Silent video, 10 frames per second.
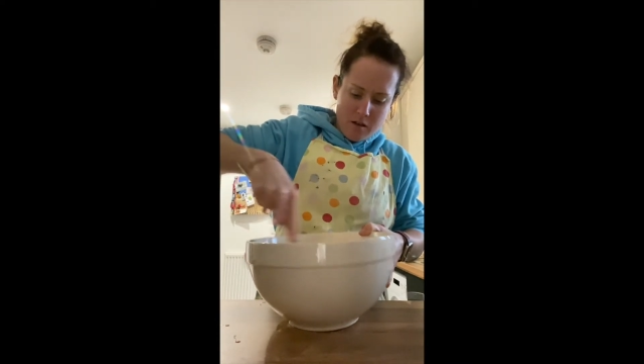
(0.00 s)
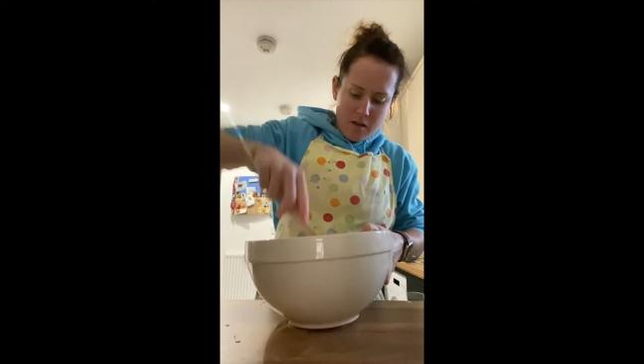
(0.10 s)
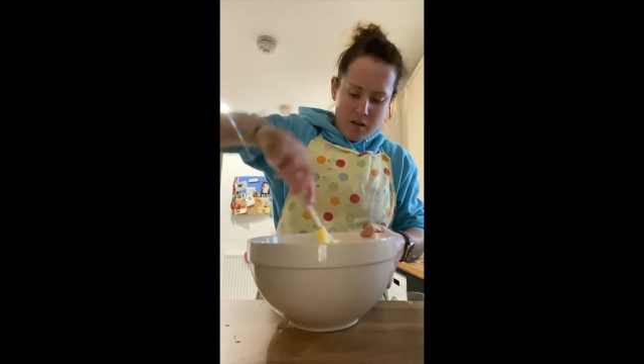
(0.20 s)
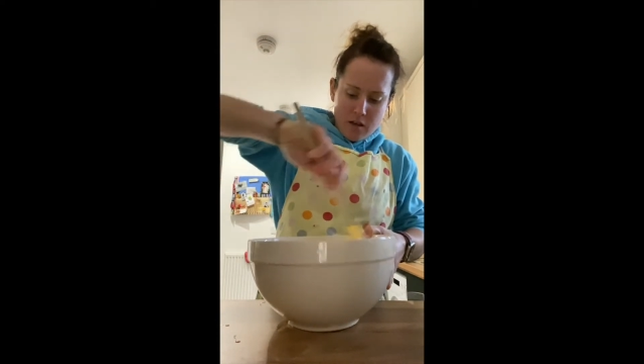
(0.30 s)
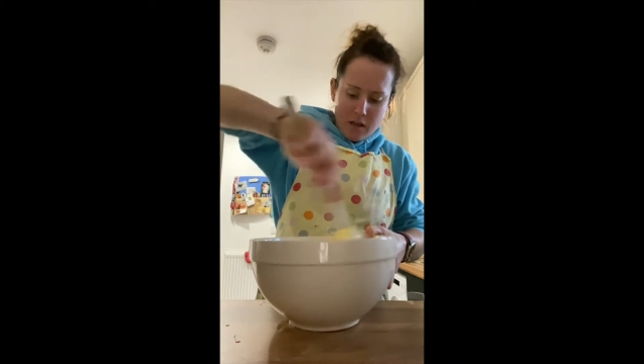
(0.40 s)

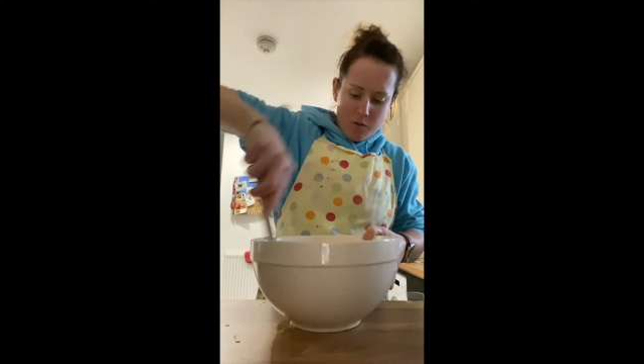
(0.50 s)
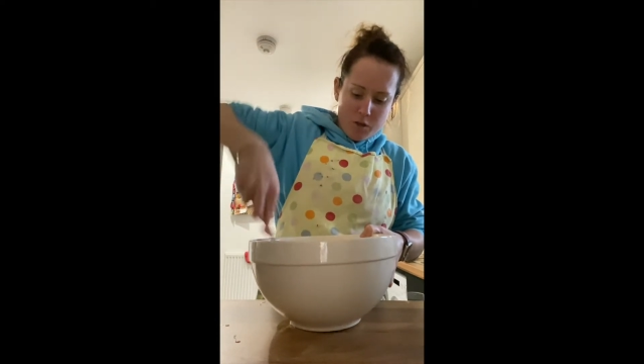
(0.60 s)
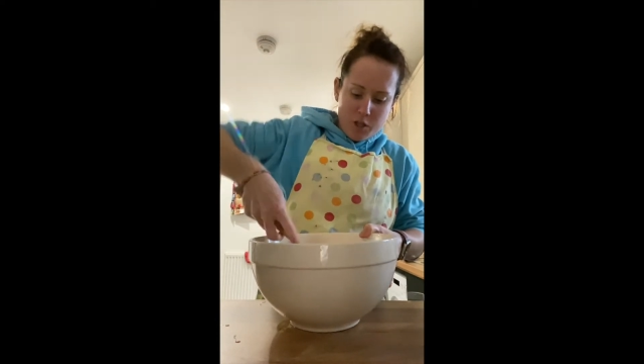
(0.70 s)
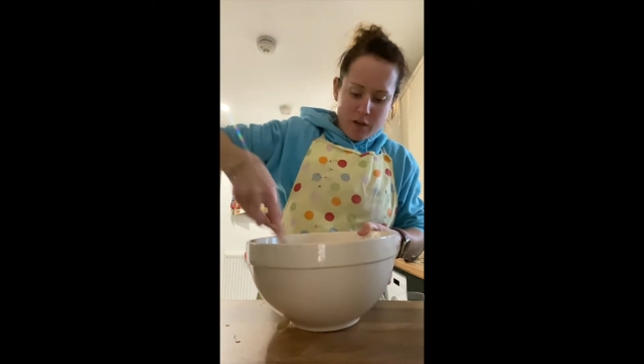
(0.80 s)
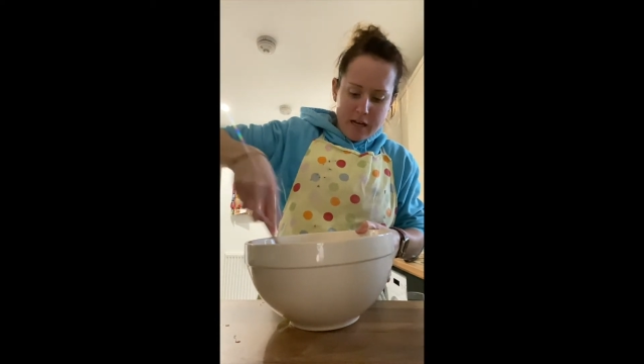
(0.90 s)
Okay,
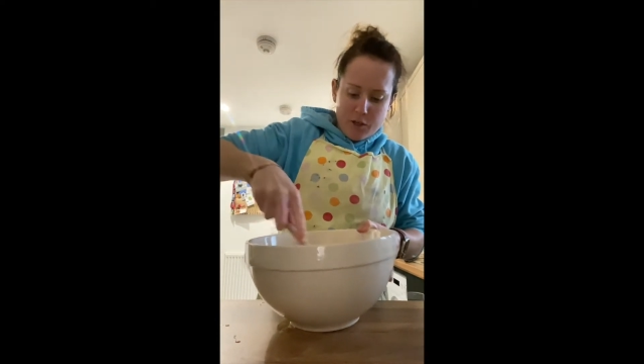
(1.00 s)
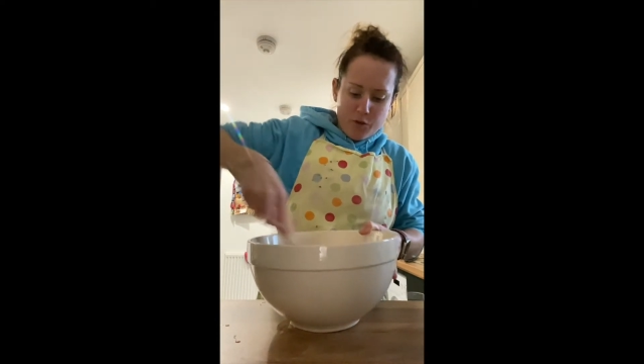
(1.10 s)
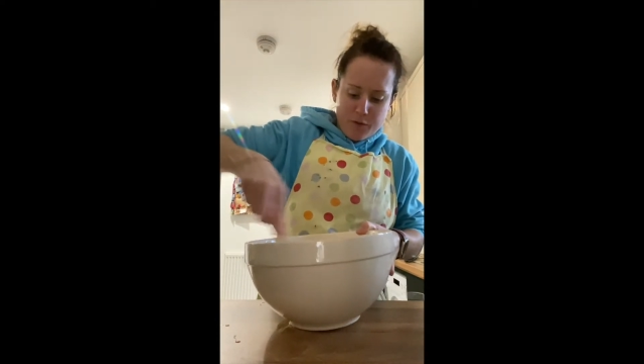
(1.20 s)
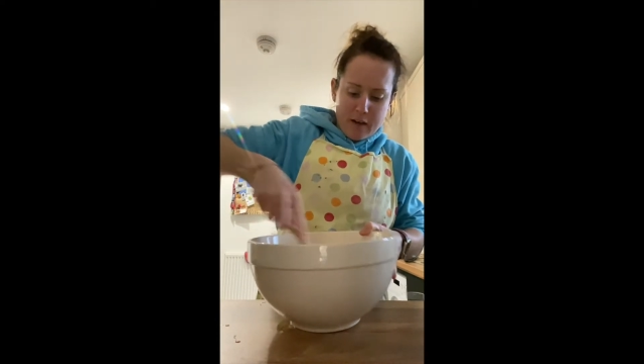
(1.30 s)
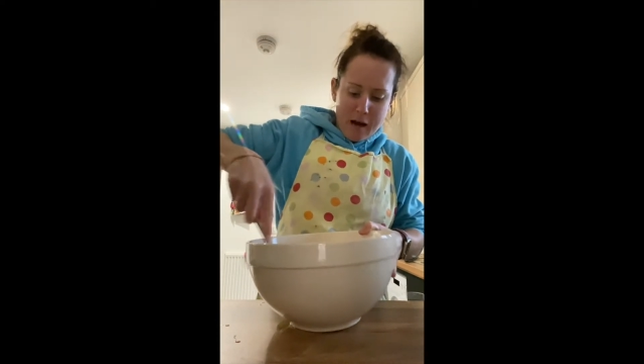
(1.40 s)
once you add your
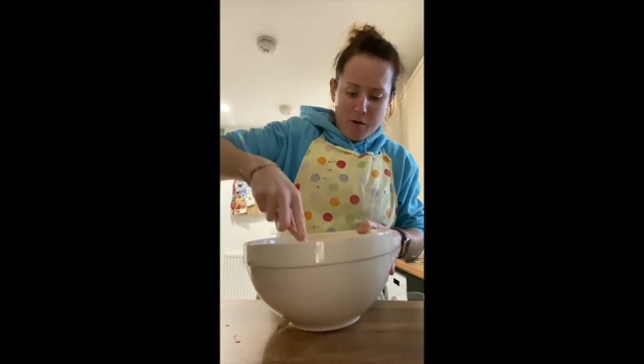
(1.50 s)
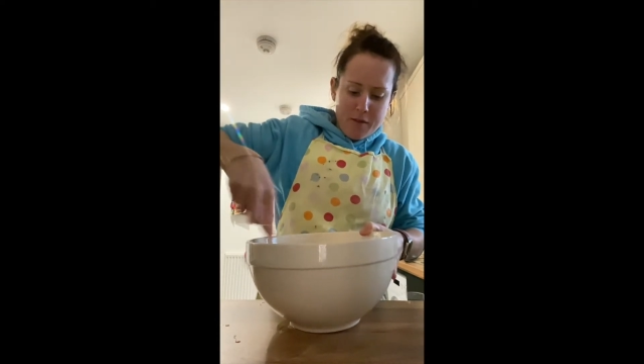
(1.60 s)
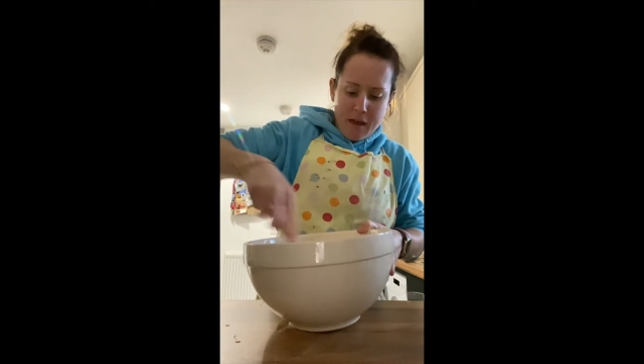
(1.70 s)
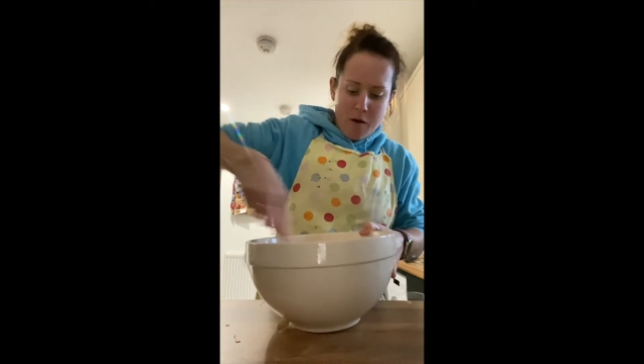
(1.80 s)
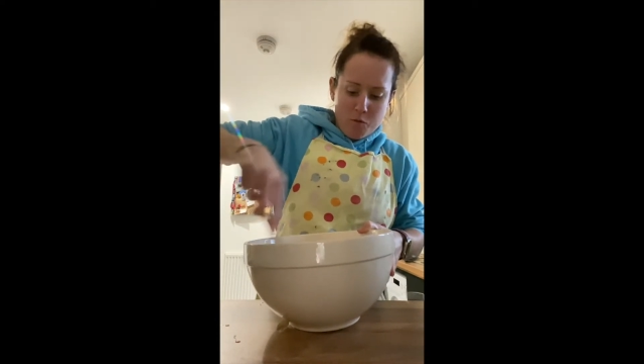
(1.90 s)
flour,
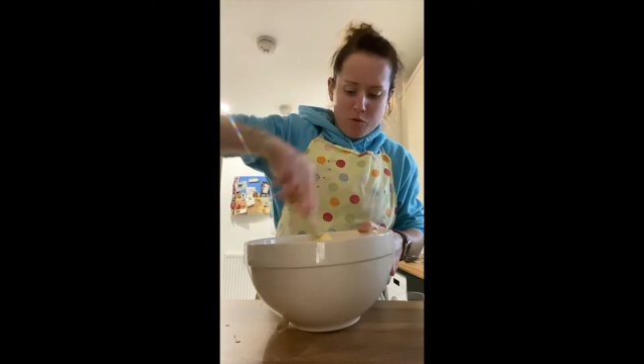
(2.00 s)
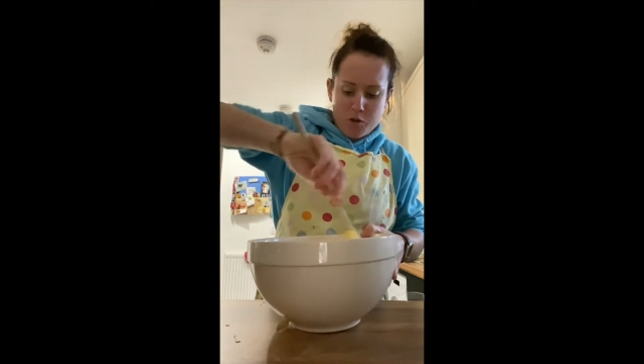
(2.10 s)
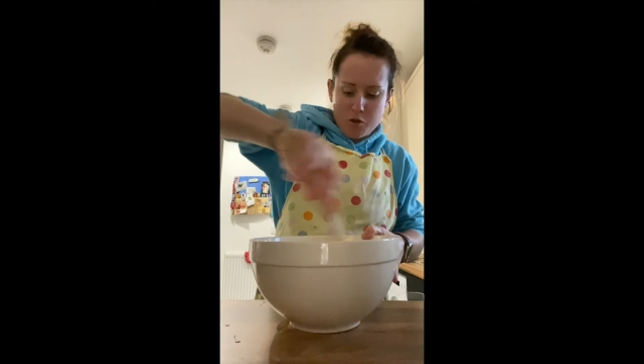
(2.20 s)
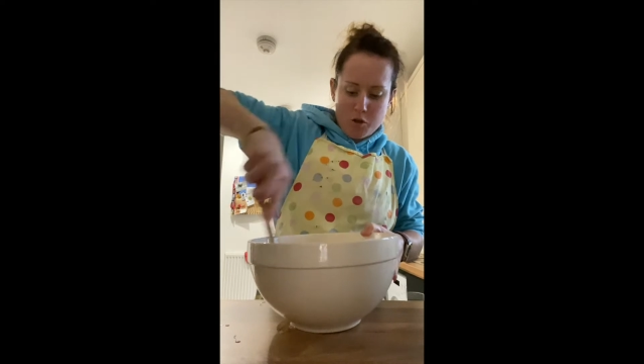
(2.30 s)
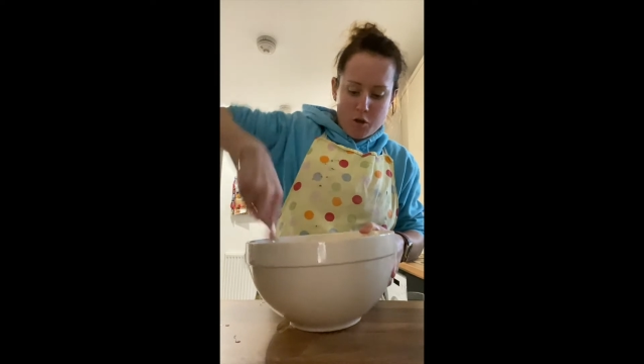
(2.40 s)
that will
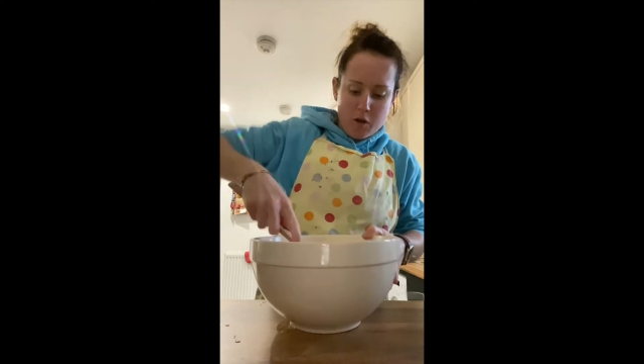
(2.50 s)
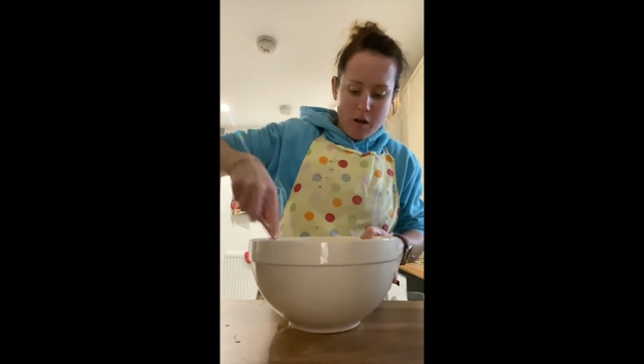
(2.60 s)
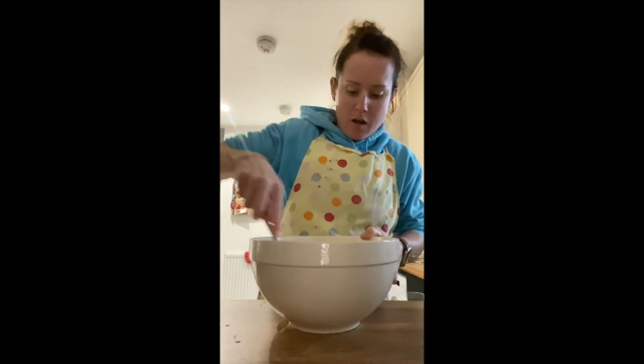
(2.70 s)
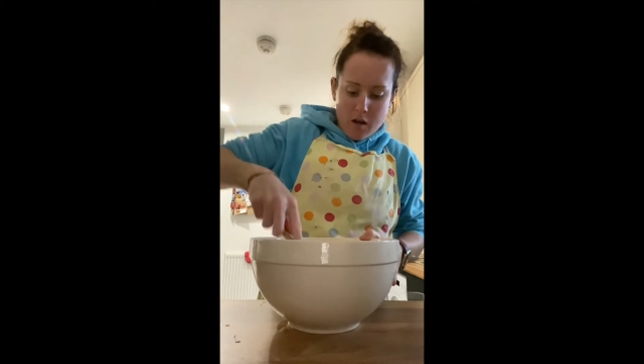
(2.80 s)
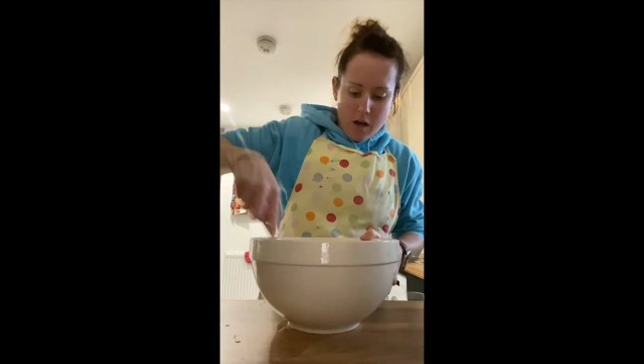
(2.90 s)

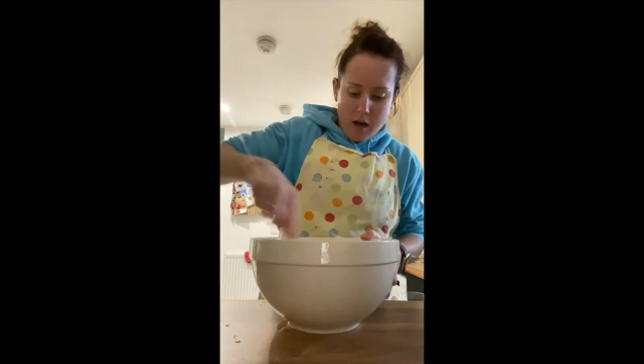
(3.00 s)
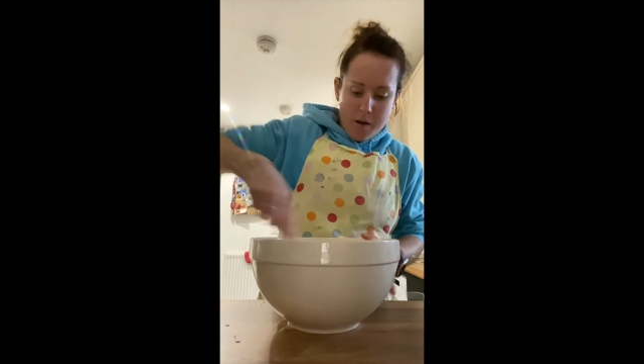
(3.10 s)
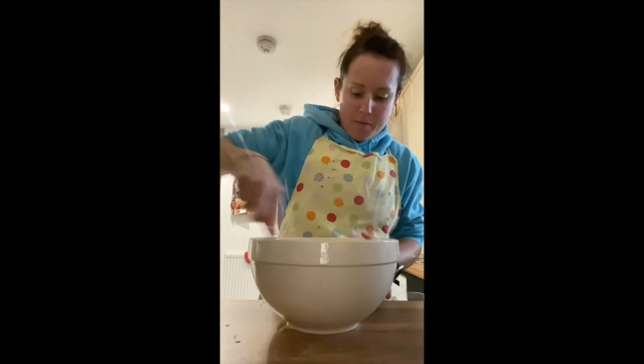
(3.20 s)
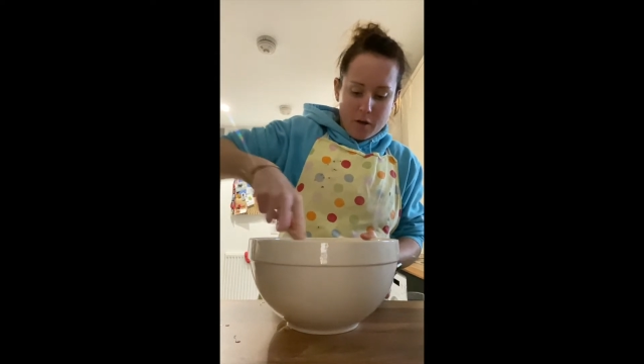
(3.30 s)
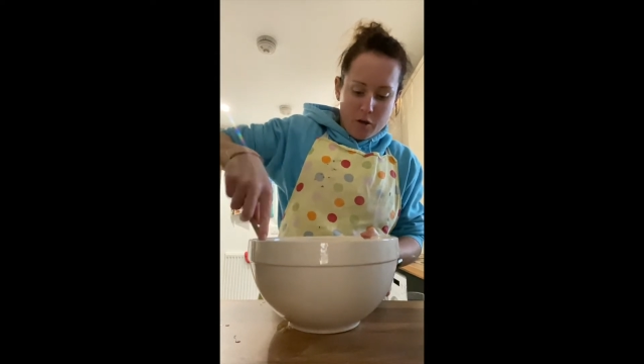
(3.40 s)
soon
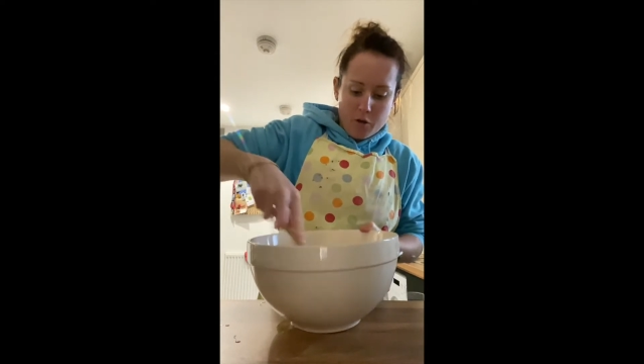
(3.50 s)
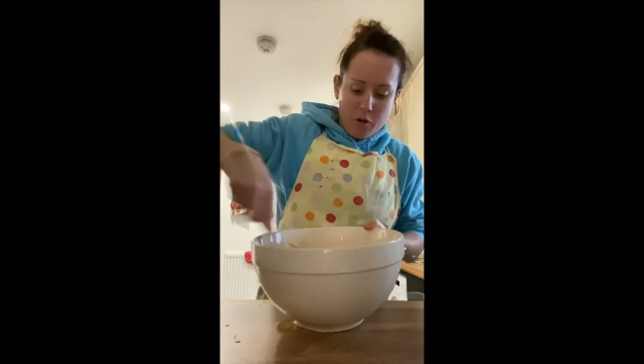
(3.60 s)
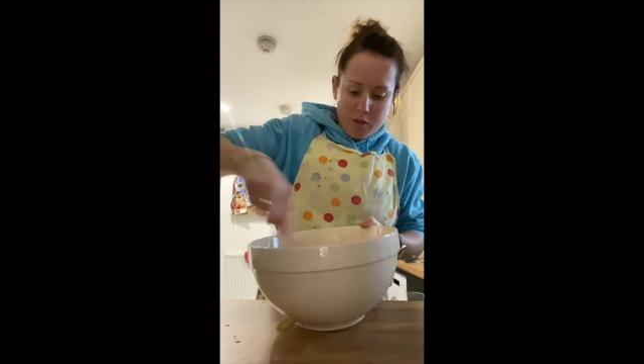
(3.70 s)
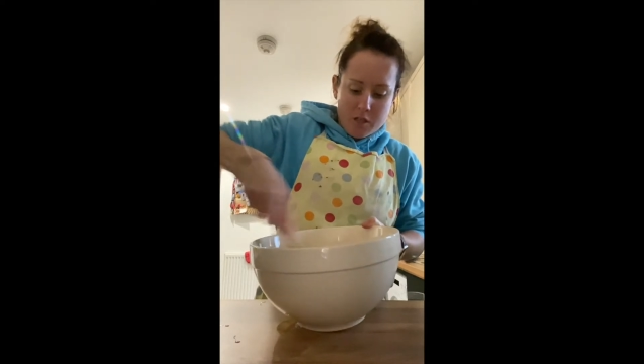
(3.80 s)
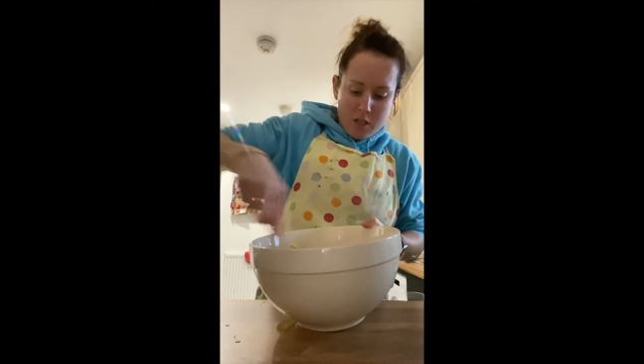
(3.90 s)
go
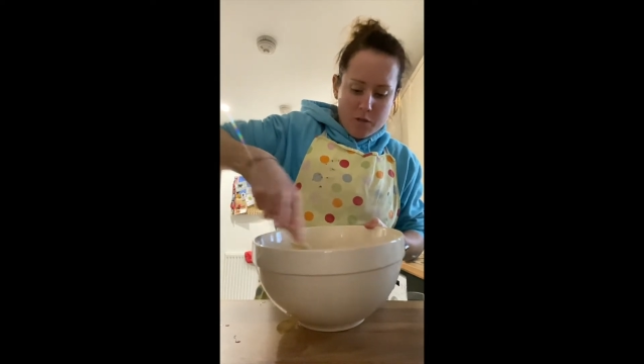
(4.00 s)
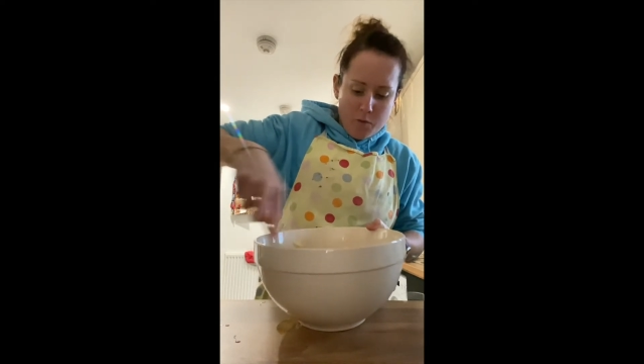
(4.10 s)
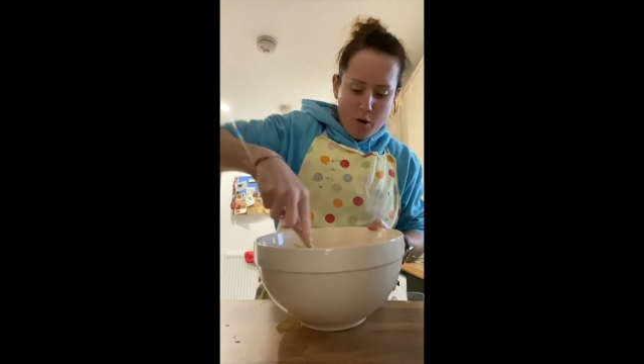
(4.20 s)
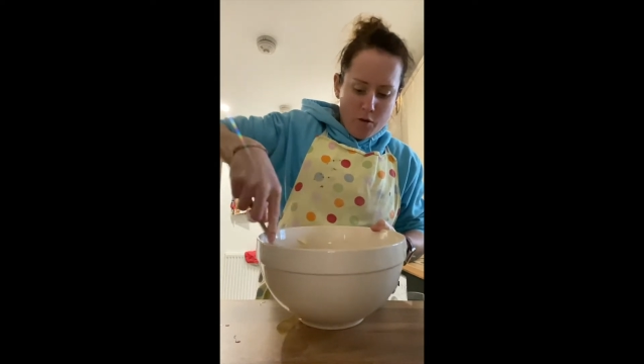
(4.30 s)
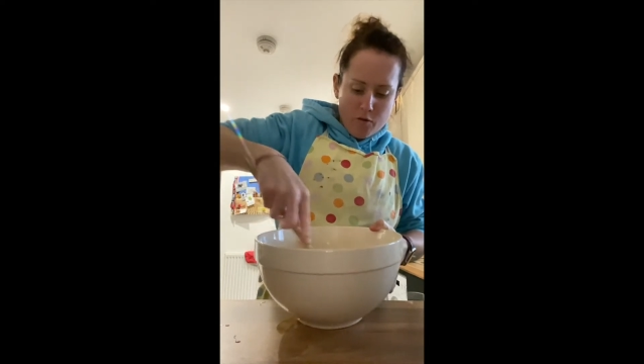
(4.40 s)
nice and smooth.